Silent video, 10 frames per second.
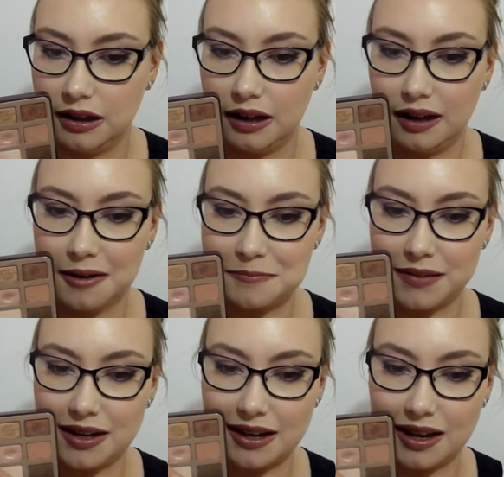And
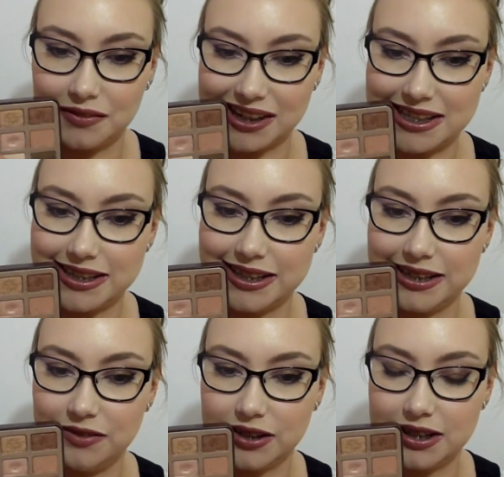I have a
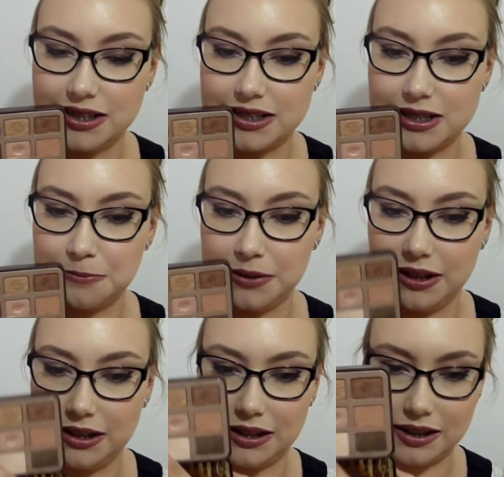significant dip
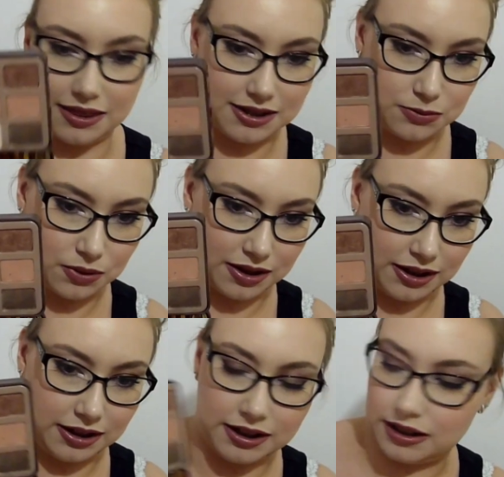in this one
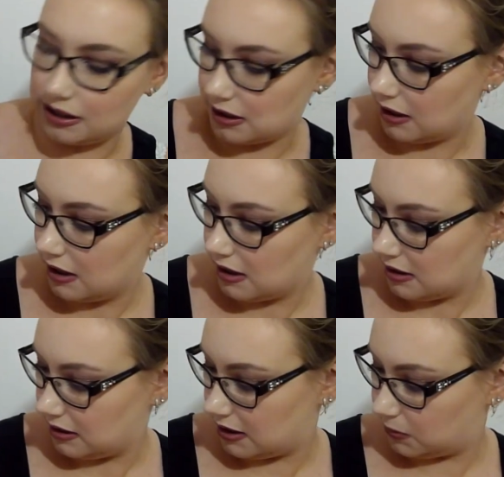here.
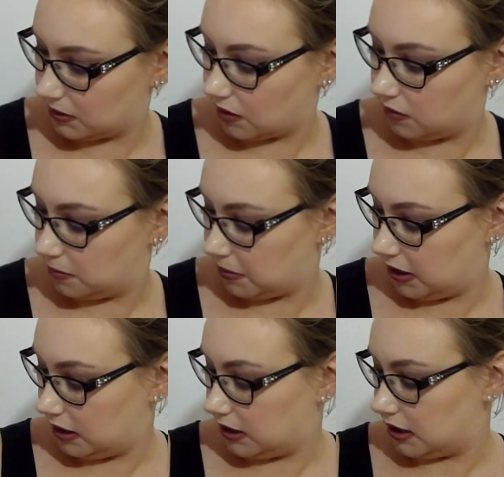This will definitely
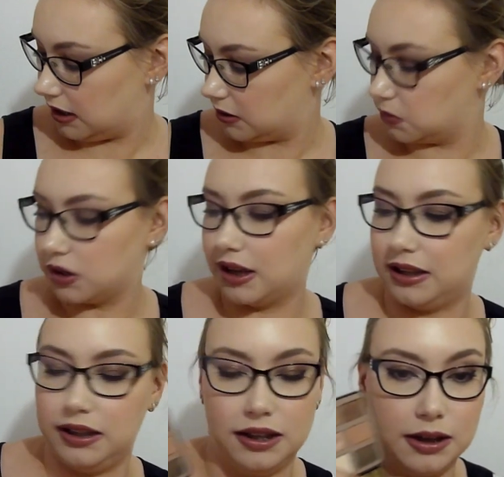be the next one I
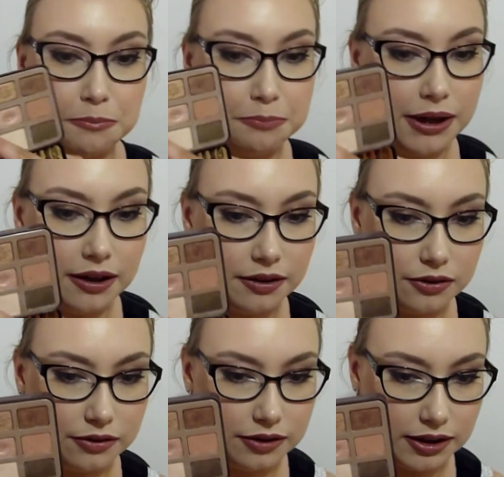hit pan
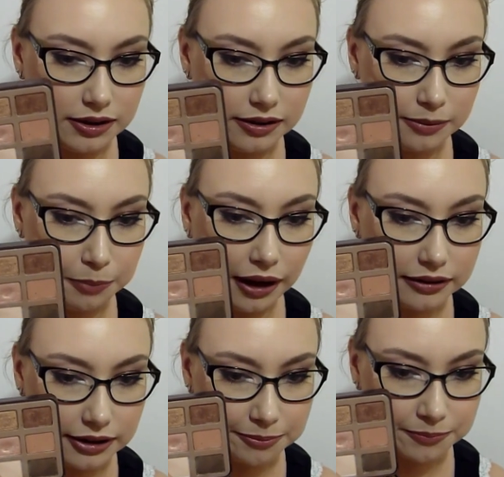on in this
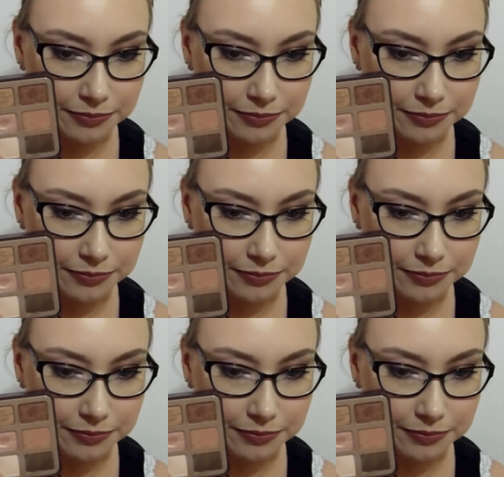palette.